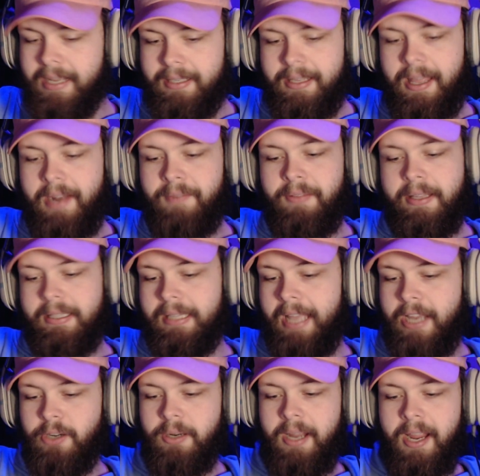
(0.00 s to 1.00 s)
got kind of like
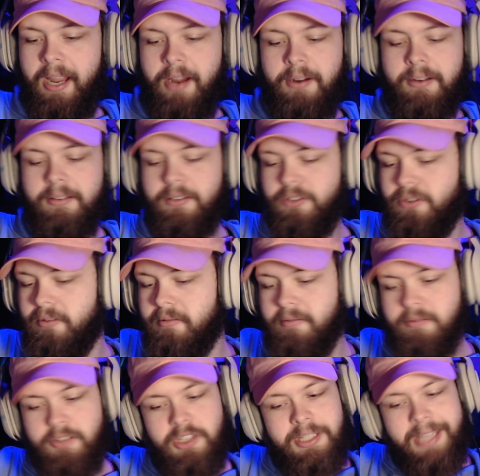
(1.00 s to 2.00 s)
lighter hair.
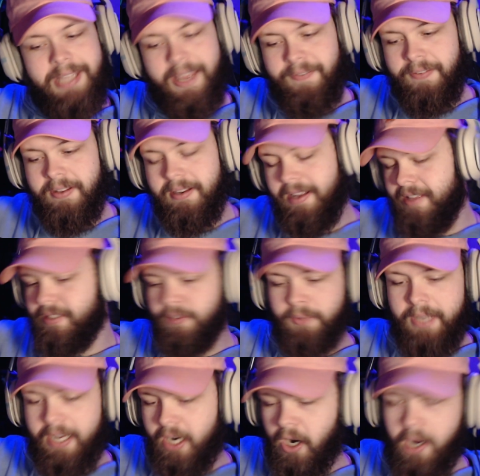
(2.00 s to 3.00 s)
Stefan, it's a
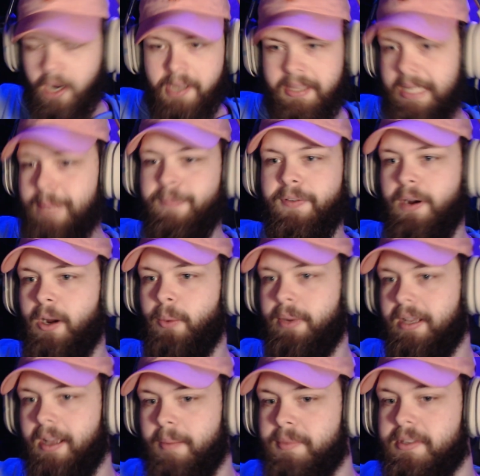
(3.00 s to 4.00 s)
reoccurring theme for her
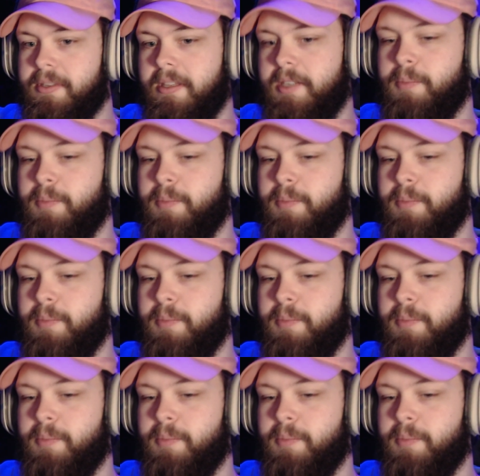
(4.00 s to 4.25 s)
when it comes to